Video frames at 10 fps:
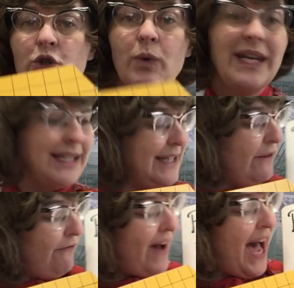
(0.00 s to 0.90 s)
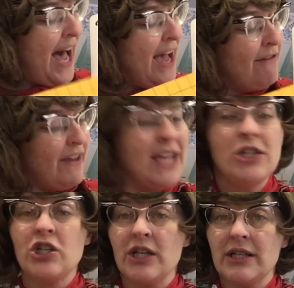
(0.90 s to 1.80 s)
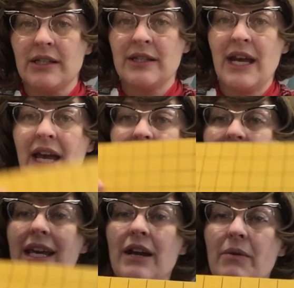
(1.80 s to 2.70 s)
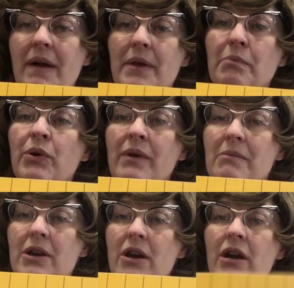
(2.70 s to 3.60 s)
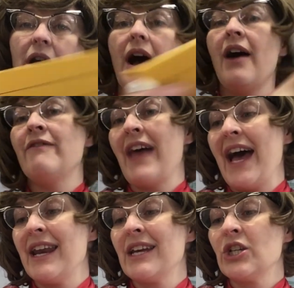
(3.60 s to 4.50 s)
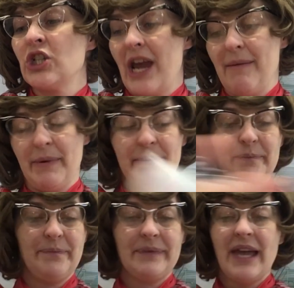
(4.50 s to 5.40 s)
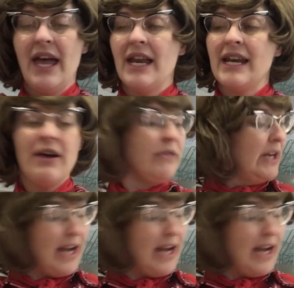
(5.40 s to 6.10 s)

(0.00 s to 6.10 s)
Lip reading: 25 inches to get around the perimeter of that shape. Now the